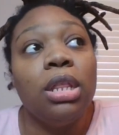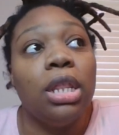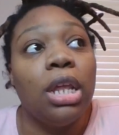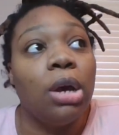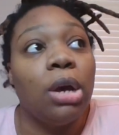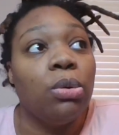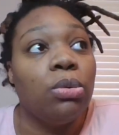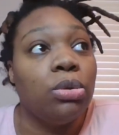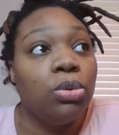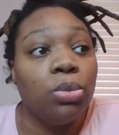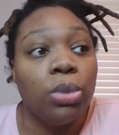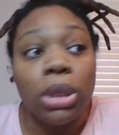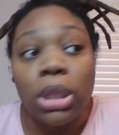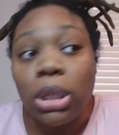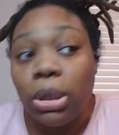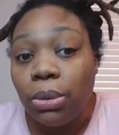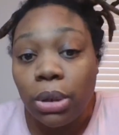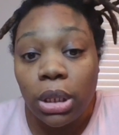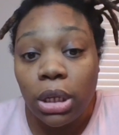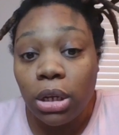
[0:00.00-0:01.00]
that was
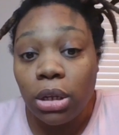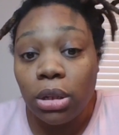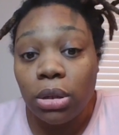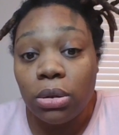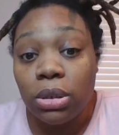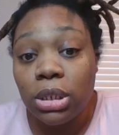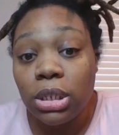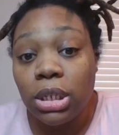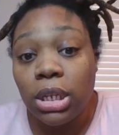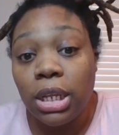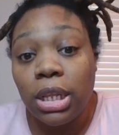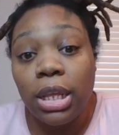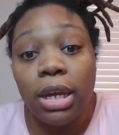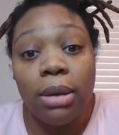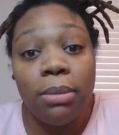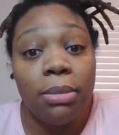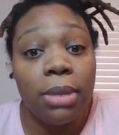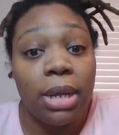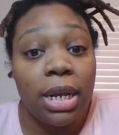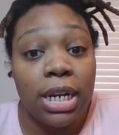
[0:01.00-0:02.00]
really, really close to
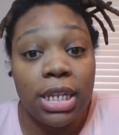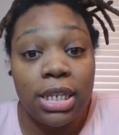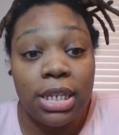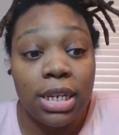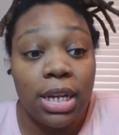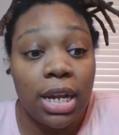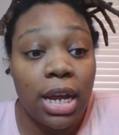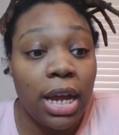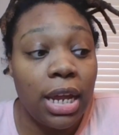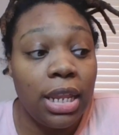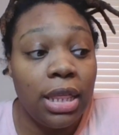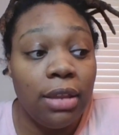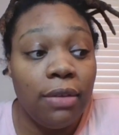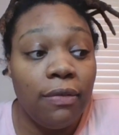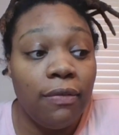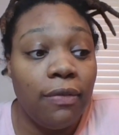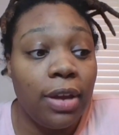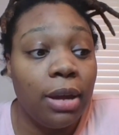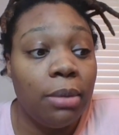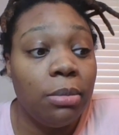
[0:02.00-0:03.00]
them that is not in the
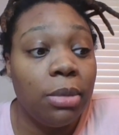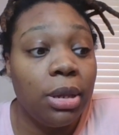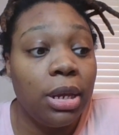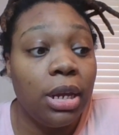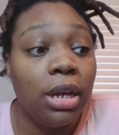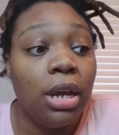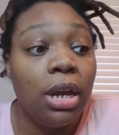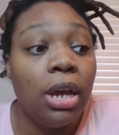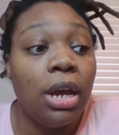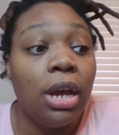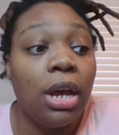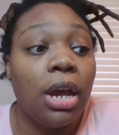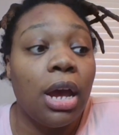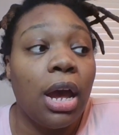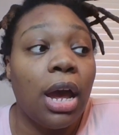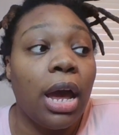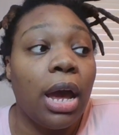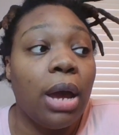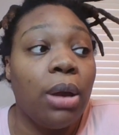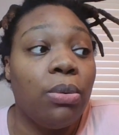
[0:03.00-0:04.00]
family,
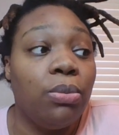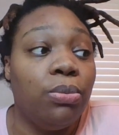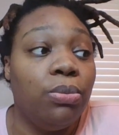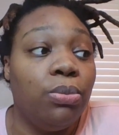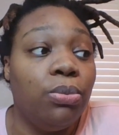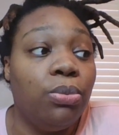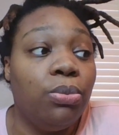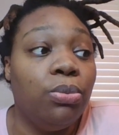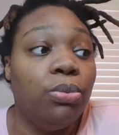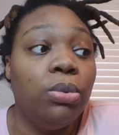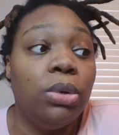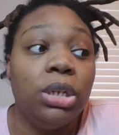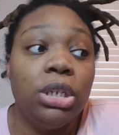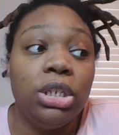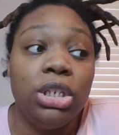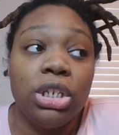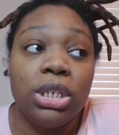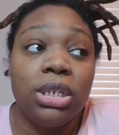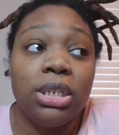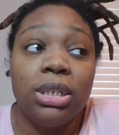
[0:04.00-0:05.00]
I would
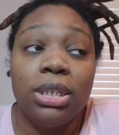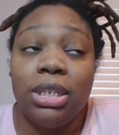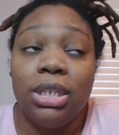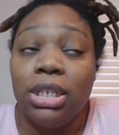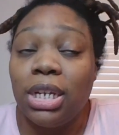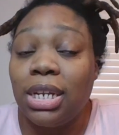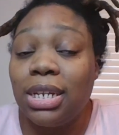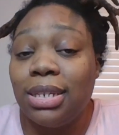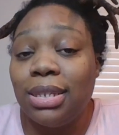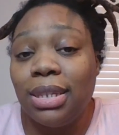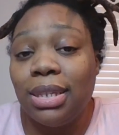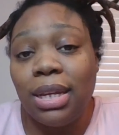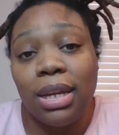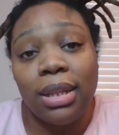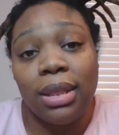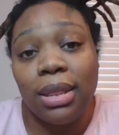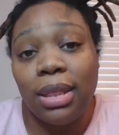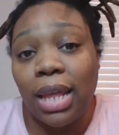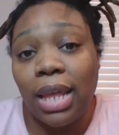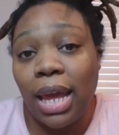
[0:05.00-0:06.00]
just suggest
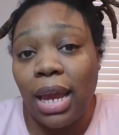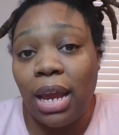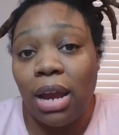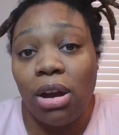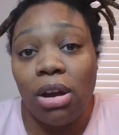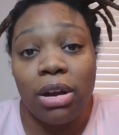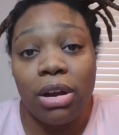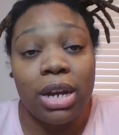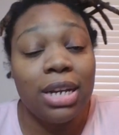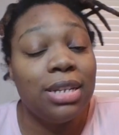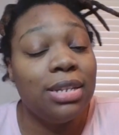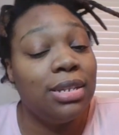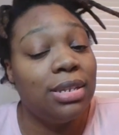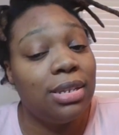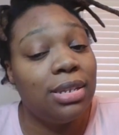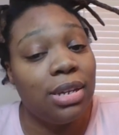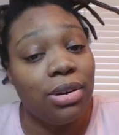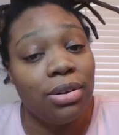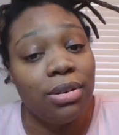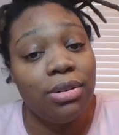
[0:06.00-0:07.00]
that they are
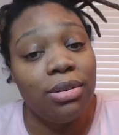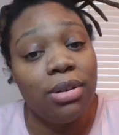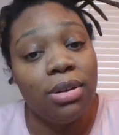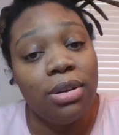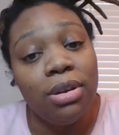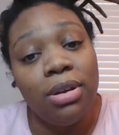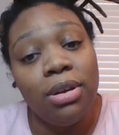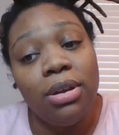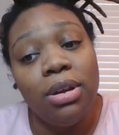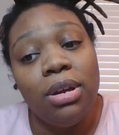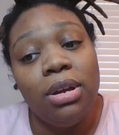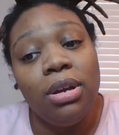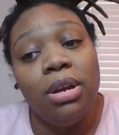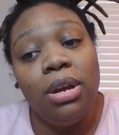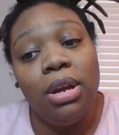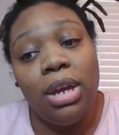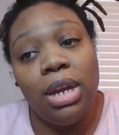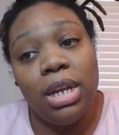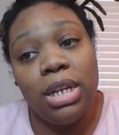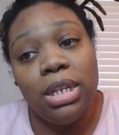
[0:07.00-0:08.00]
considered
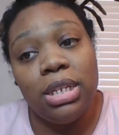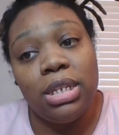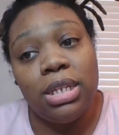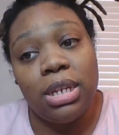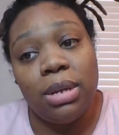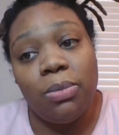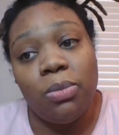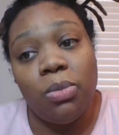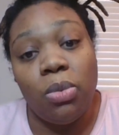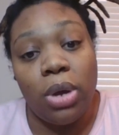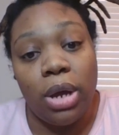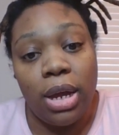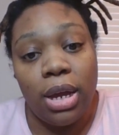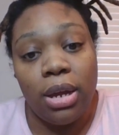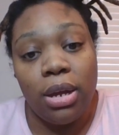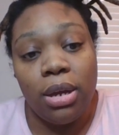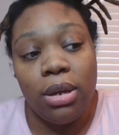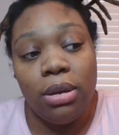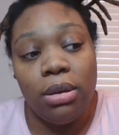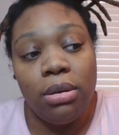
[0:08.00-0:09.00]
in some
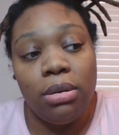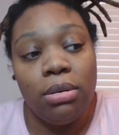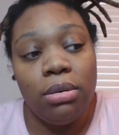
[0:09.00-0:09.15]
way.